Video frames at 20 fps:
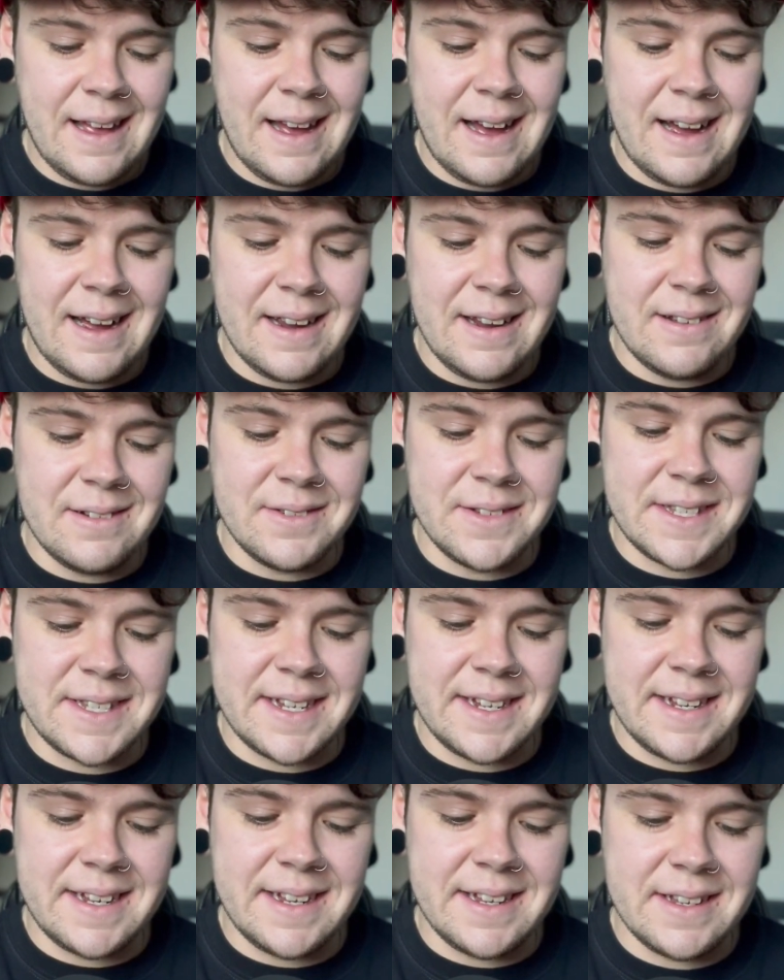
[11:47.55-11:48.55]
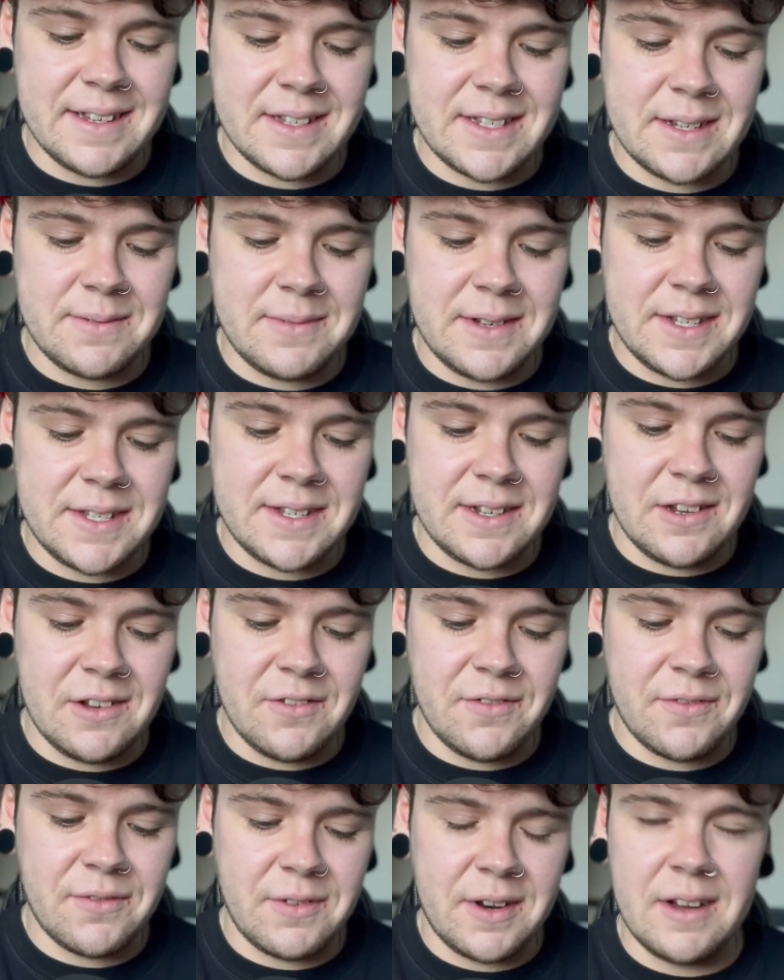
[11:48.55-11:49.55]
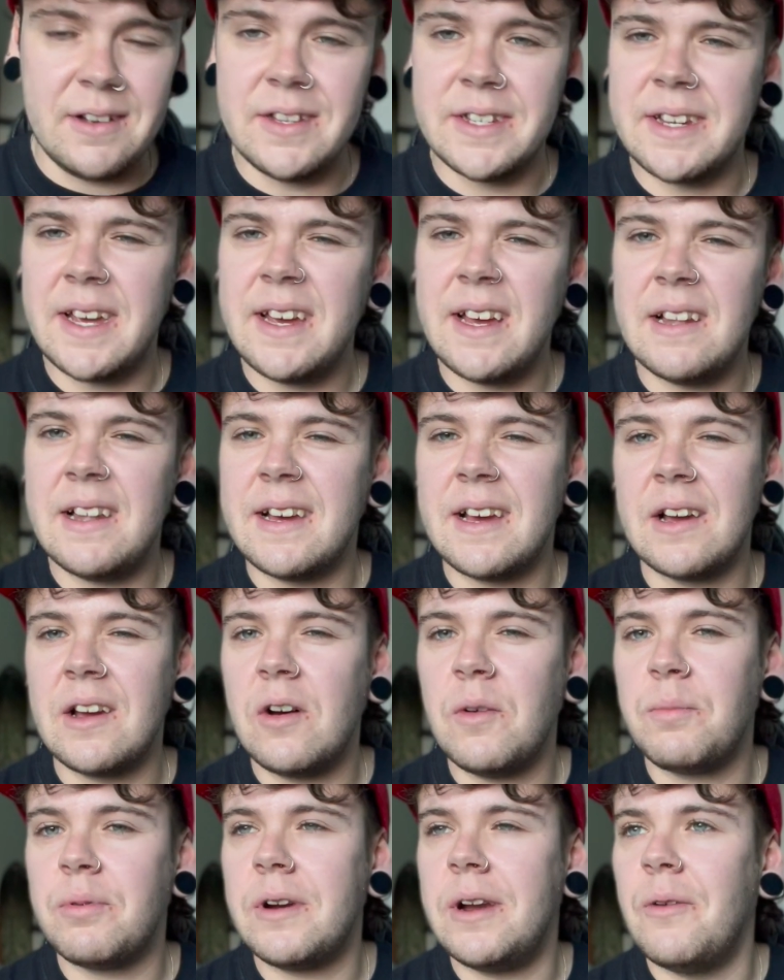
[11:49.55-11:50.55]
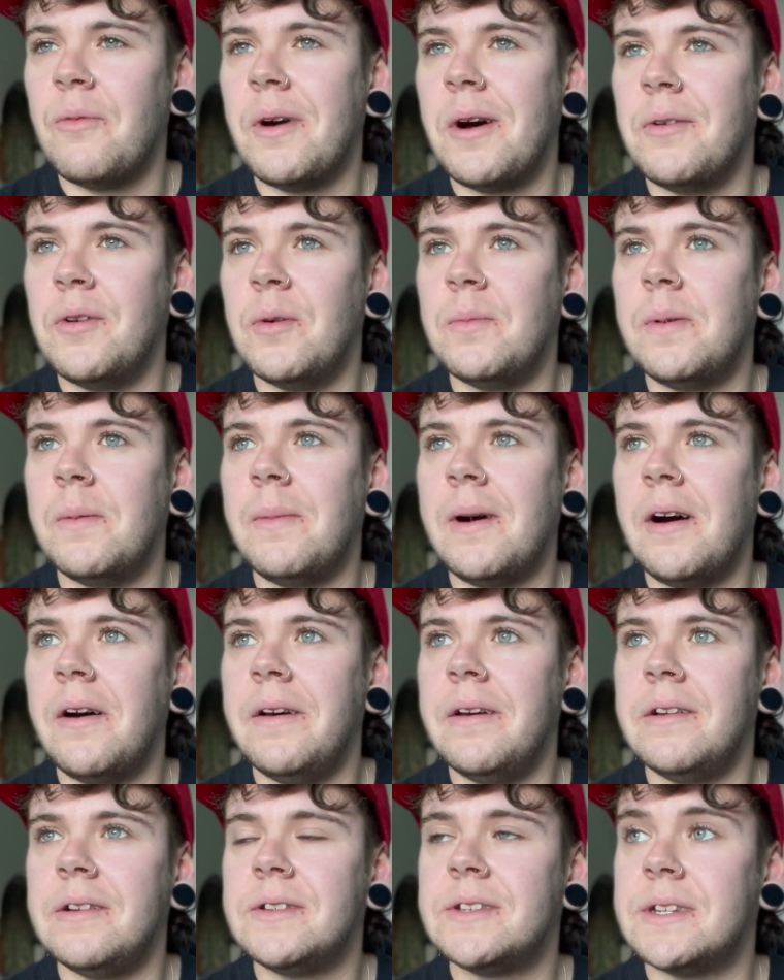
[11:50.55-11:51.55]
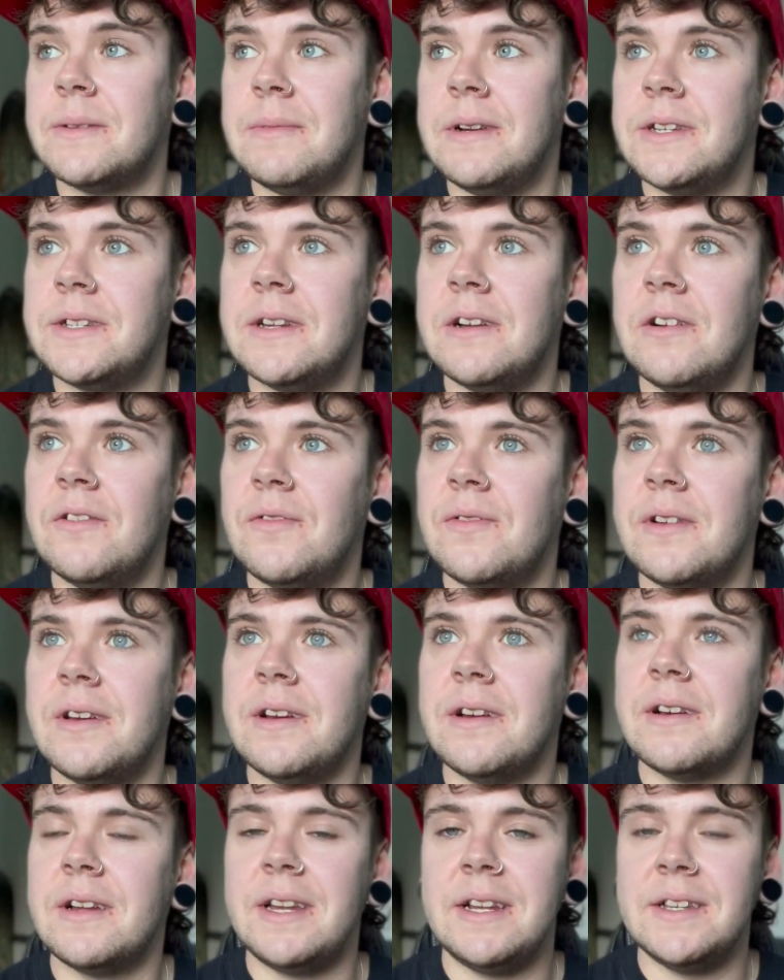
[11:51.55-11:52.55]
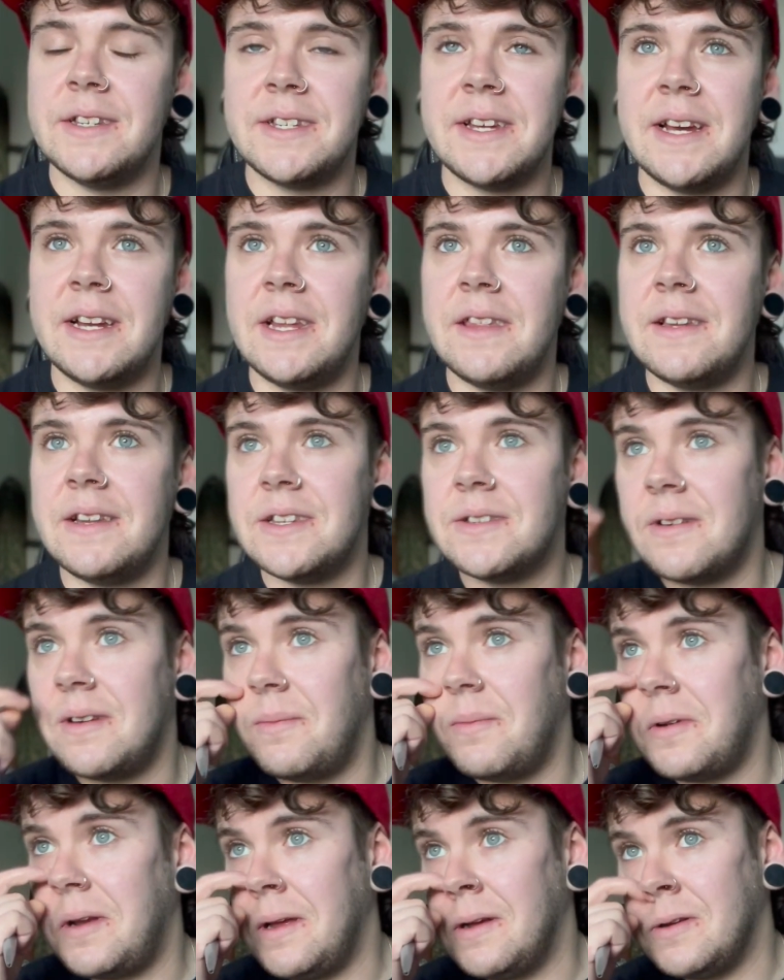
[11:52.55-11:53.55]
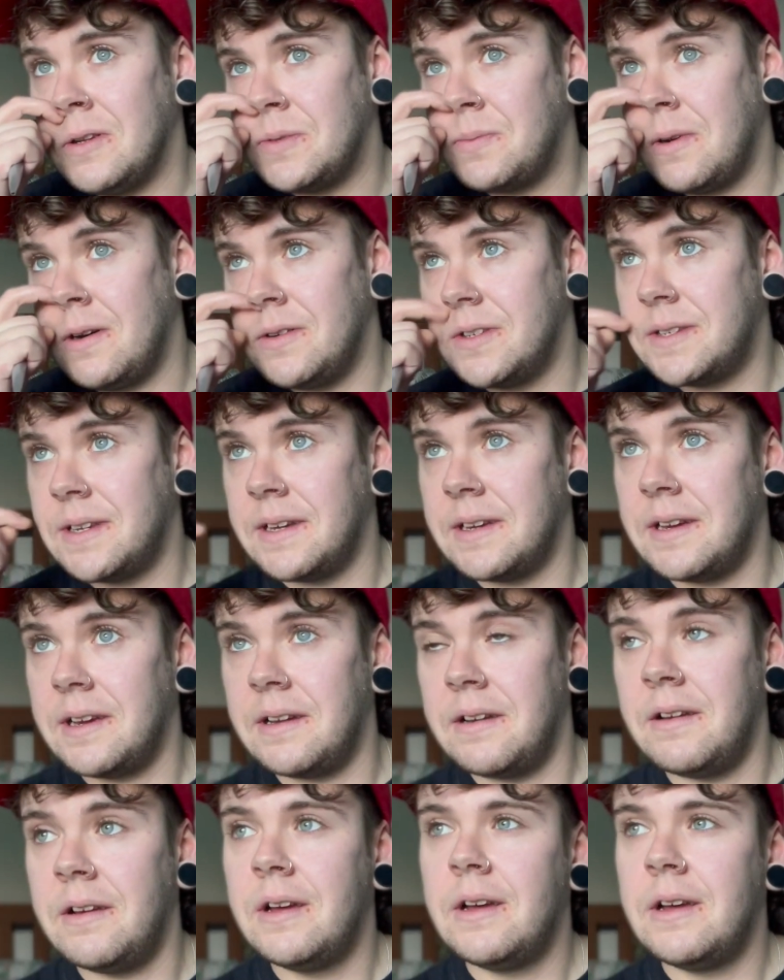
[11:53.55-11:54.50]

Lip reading: I was thinking to myself when I was getting, like, I got pretty wound up about it to myself, like, I didn't say anything to anybody else, but I was thinking,